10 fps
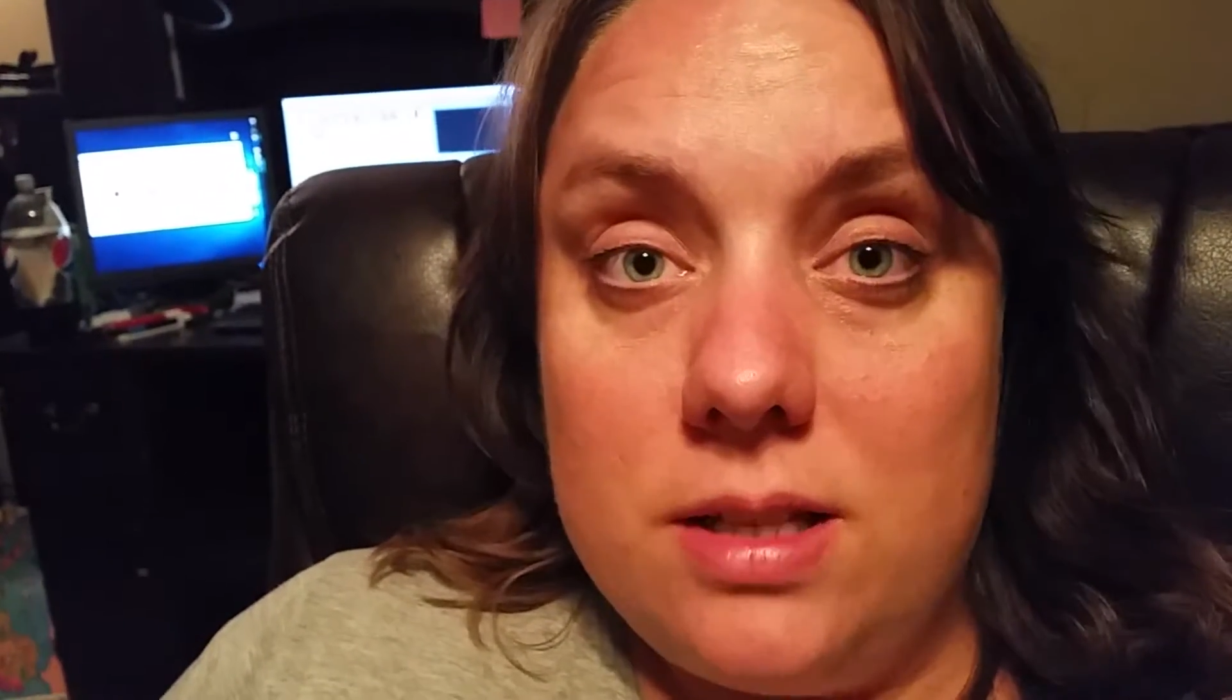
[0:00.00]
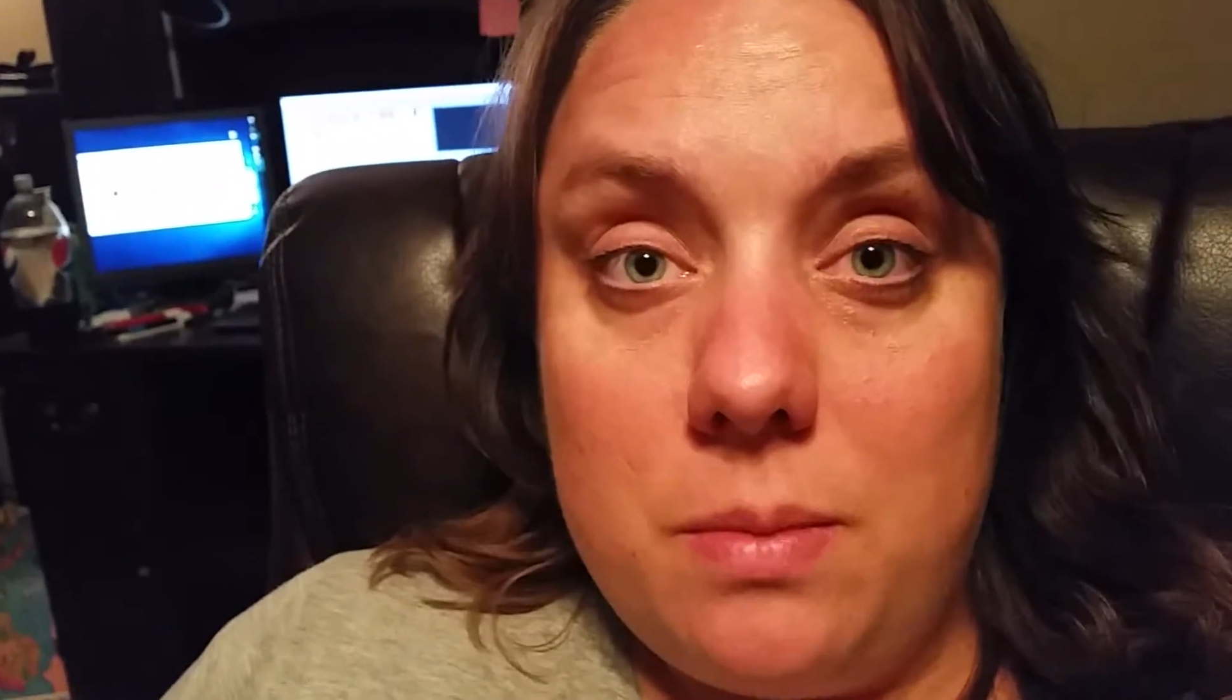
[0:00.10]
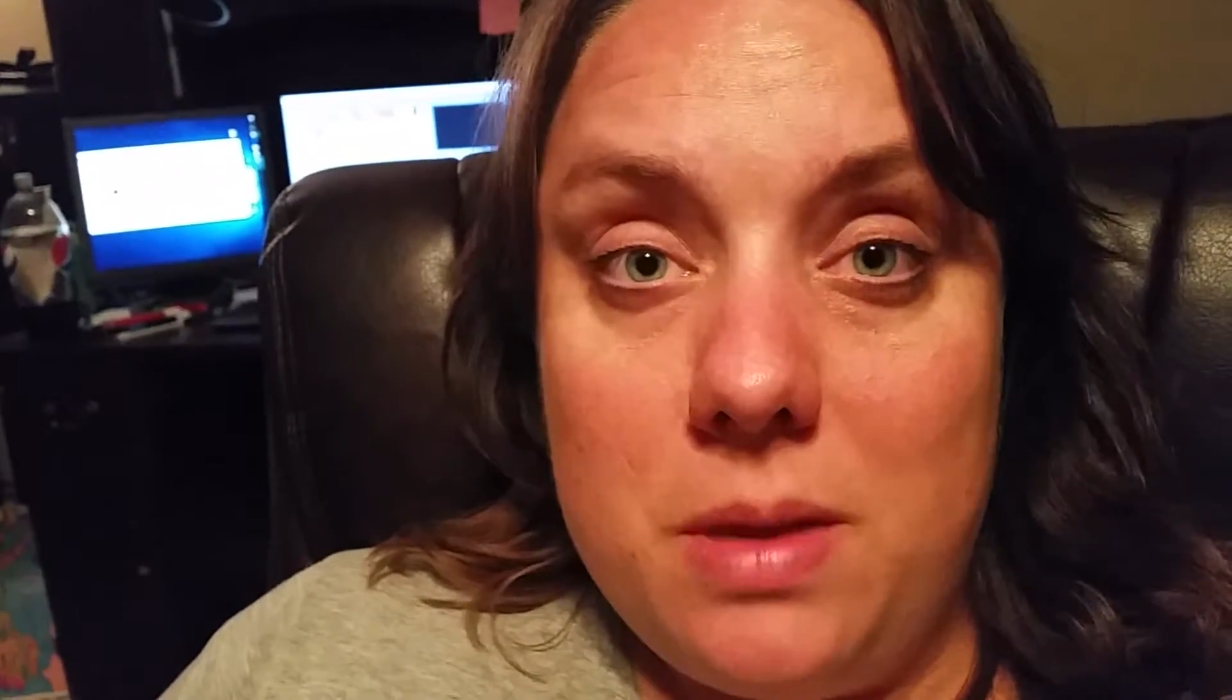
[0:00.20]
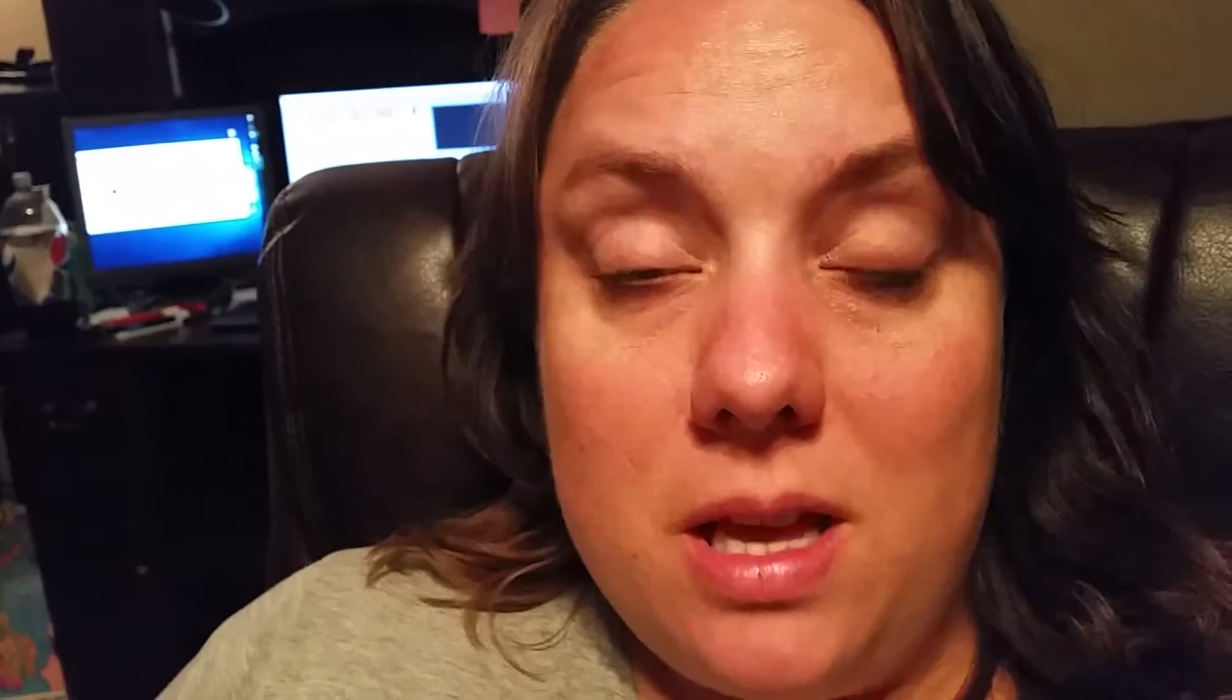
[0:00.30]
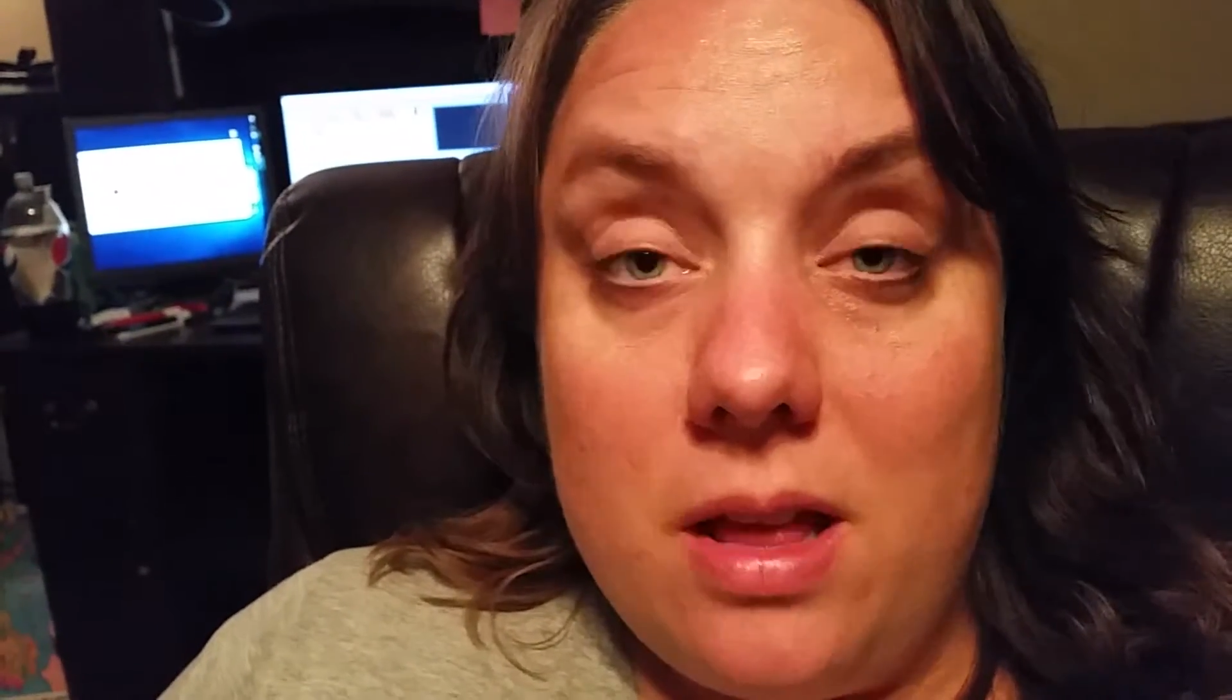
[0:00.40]
some
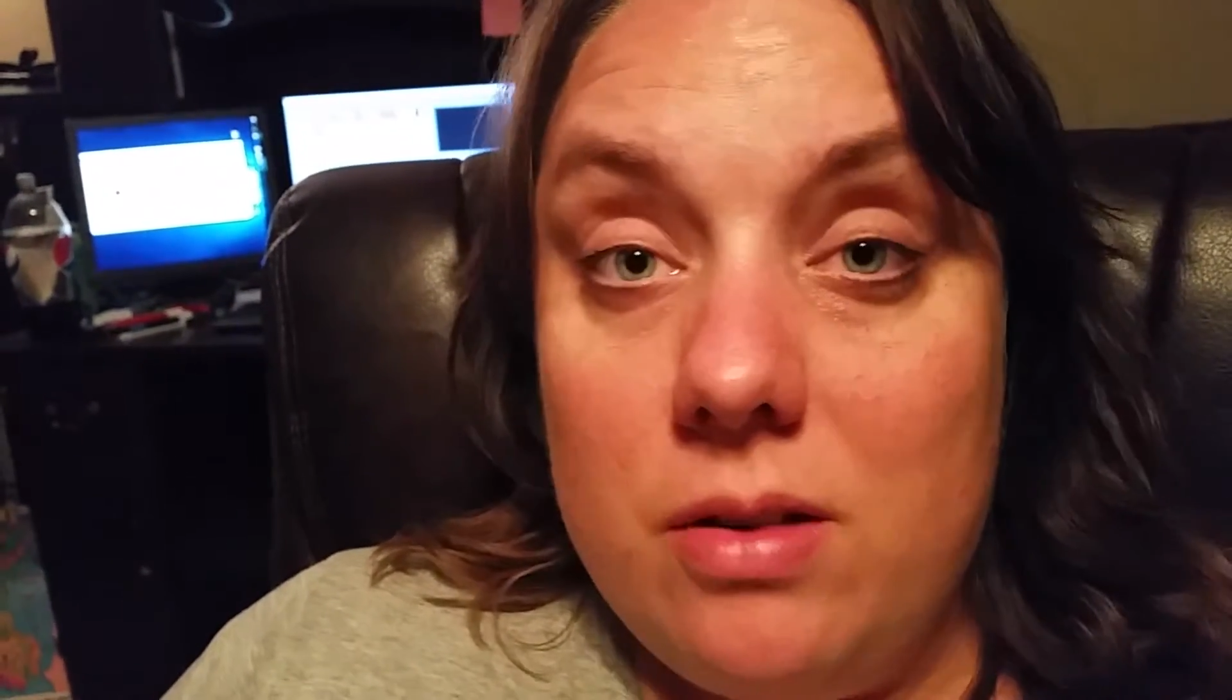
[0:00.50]
of the other